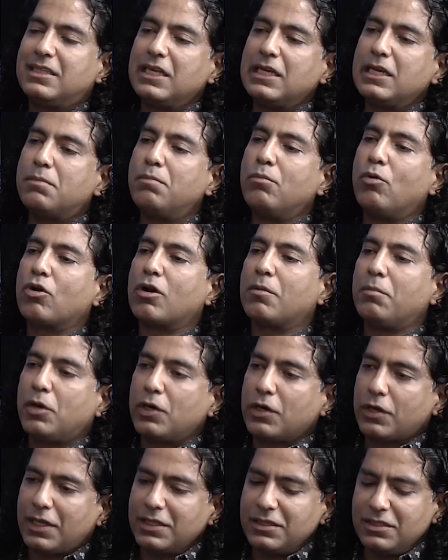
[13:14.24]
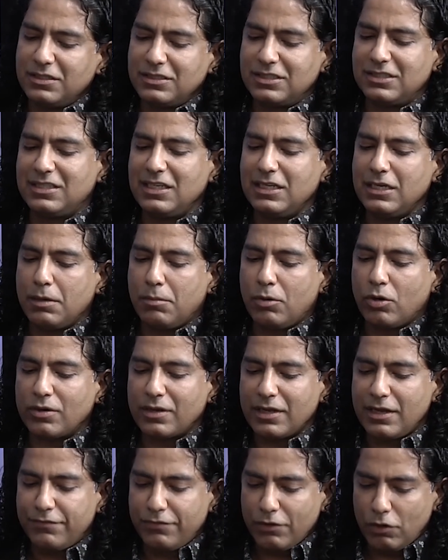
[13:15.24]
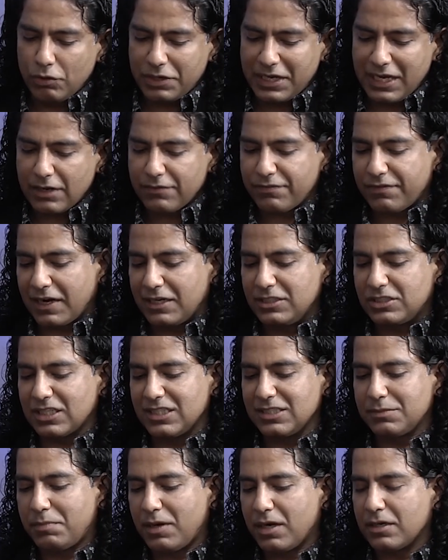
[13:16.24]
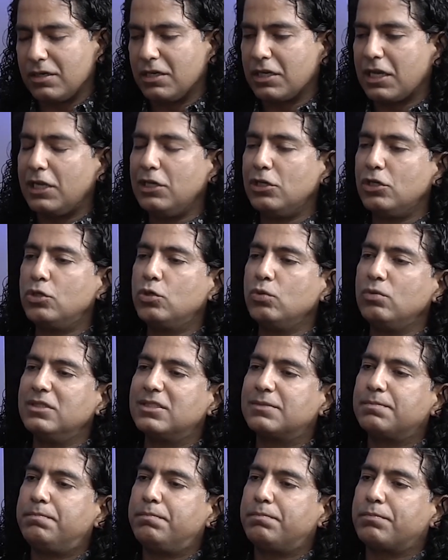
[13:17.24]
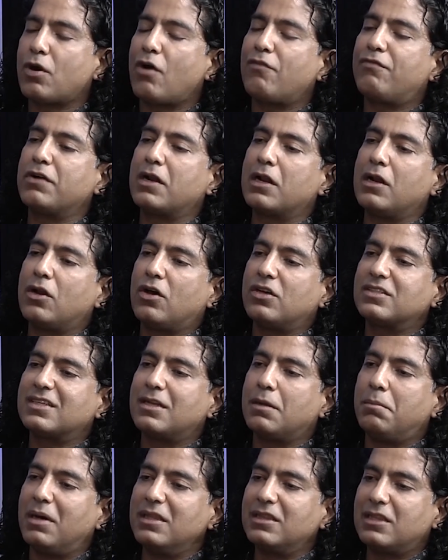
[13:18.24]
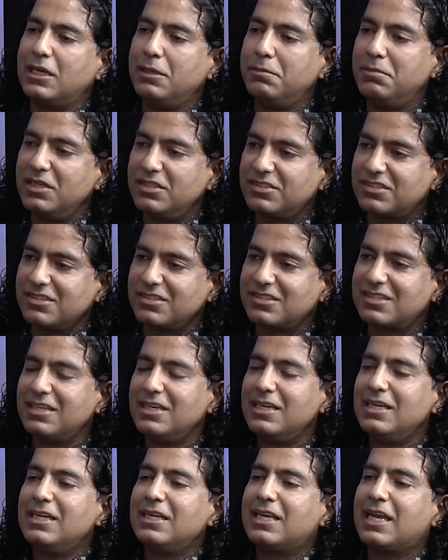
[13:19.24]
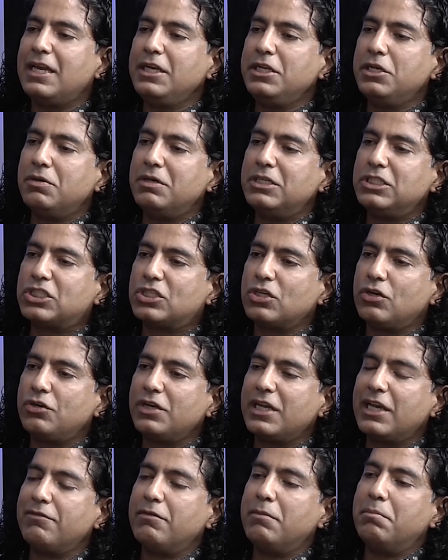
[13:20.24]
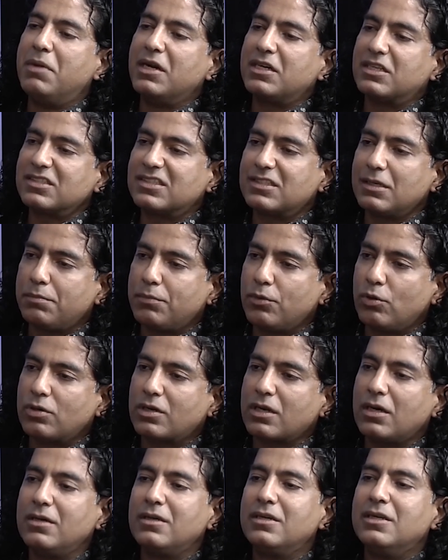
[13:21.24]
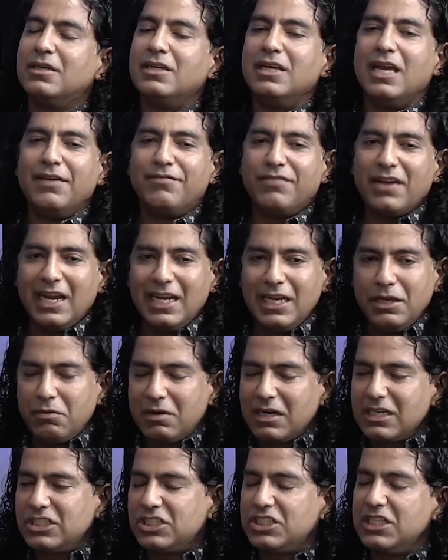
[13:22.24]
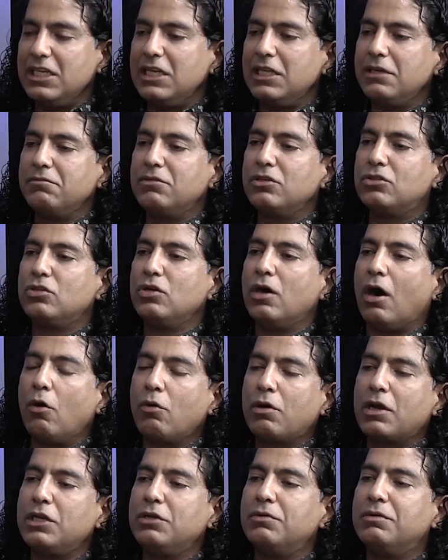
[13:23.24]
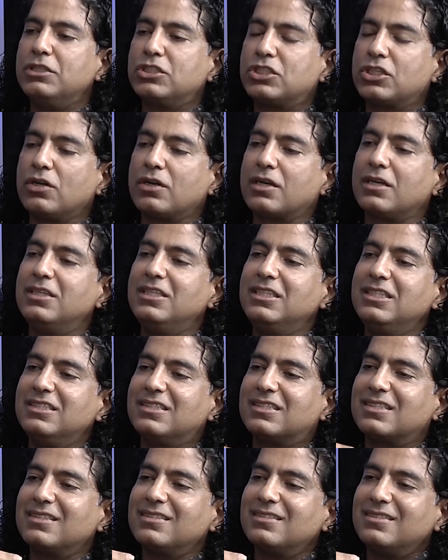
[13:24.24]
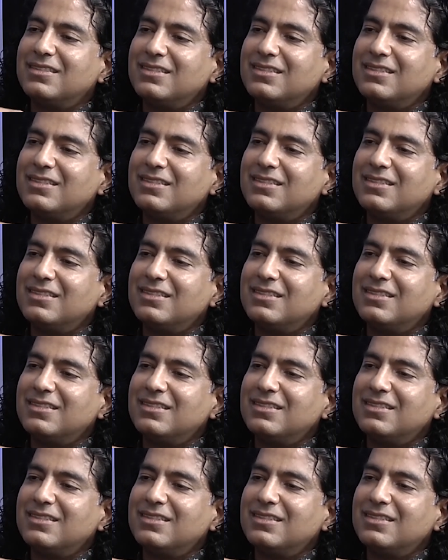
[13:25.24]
think more about others, think about, if you're looking at a franchise partner, can you do his profit and loss on a monthly basis? Can you ensure you give him better support? If anyone is dealing with you, how can you ensure he's